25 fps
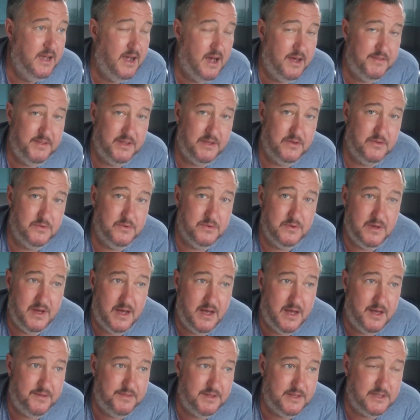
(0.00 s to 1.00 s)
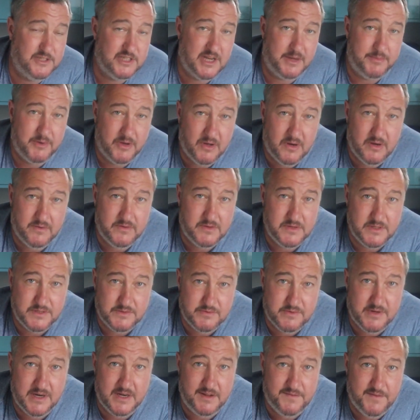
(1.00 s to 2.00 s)
I think Jamie Oliver is
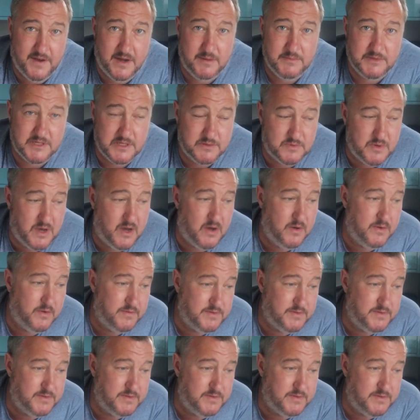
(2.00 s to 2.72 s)
really famous as well.